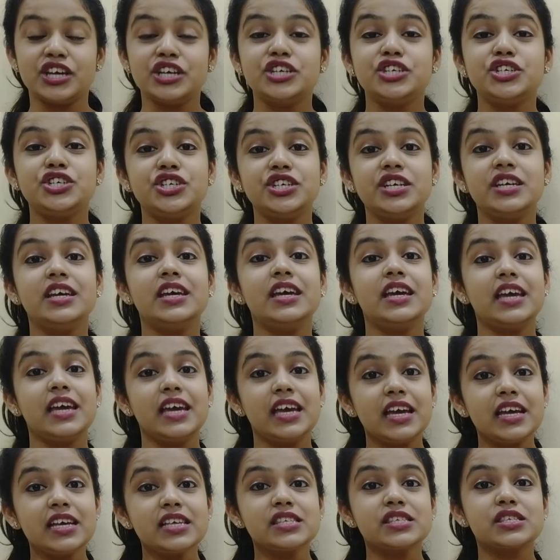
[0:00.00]
She
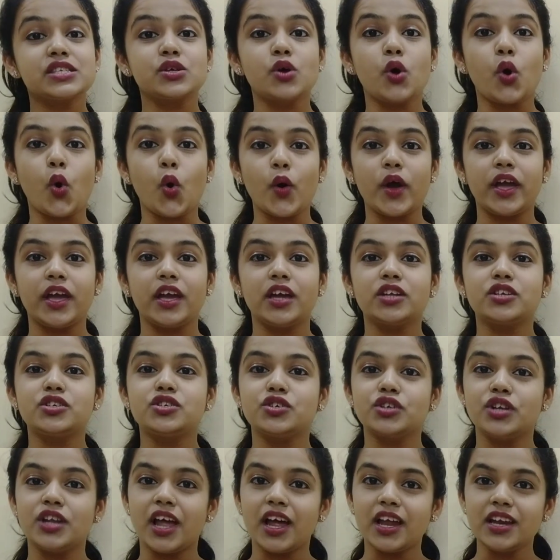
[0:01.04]
is going
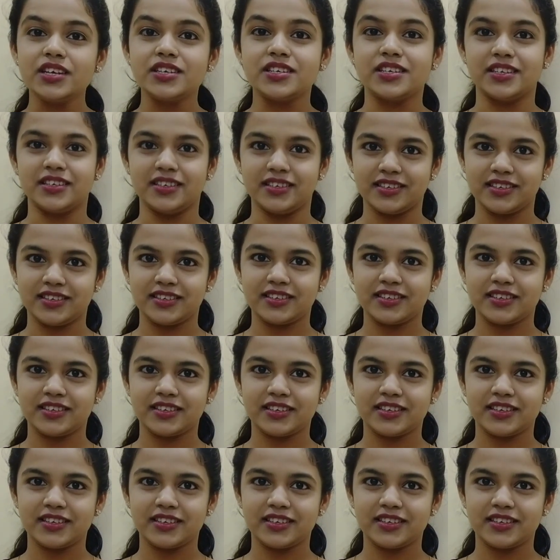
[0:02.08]
to London.